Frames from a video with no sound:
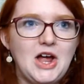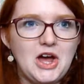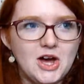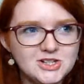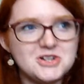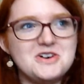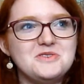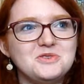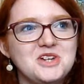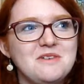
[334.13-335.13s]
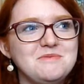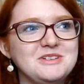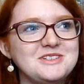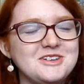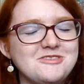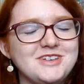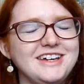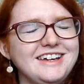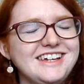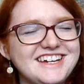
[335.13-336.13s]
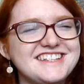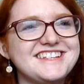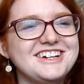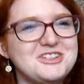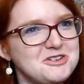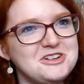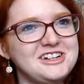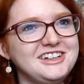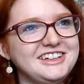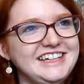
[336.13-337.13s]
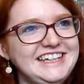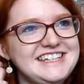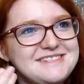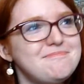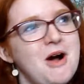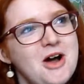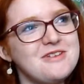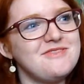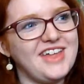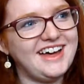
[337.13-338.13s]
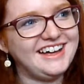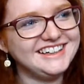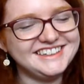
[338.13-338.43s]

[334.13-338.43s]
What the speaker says: Eternal Champion, Sophie. Yes, Eternal is part of that.